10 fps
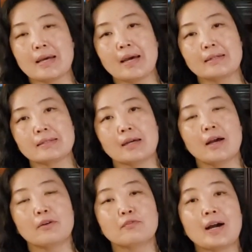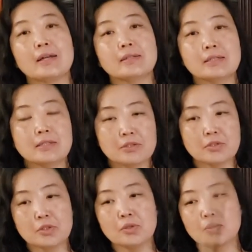that violinists
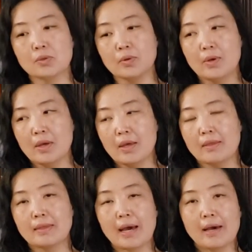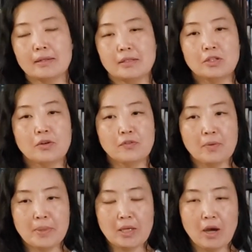do that, you know,
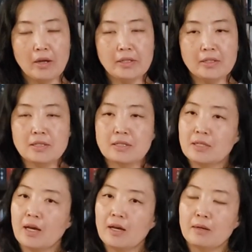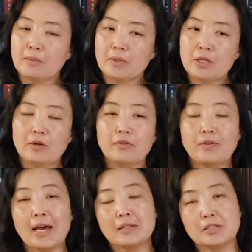from the audience, you know,
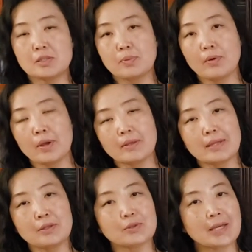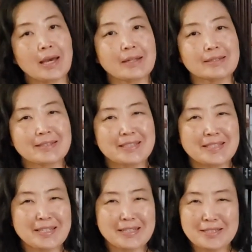vantage point, that you can't
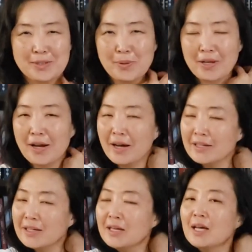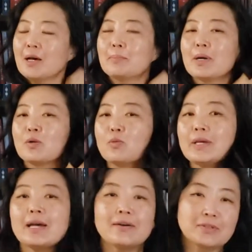see it's going on. But we
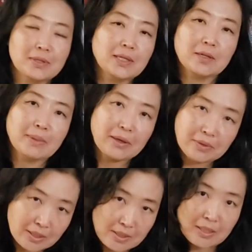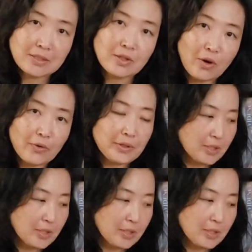have to think about these things all the